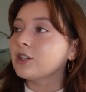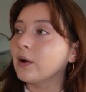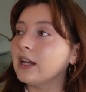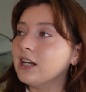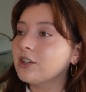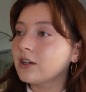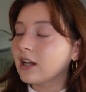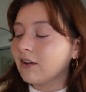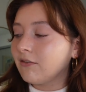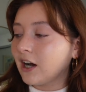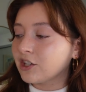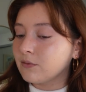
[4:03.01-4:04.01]
So I interned at
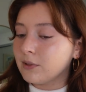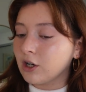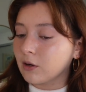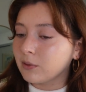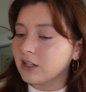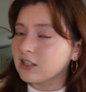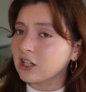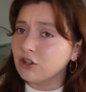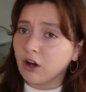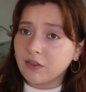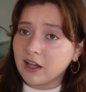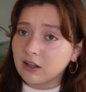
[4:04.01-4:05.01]
a fashion PR place like
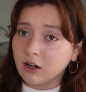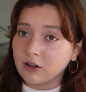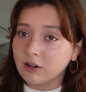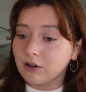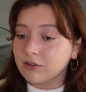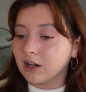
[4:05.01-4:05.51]
not that long ago.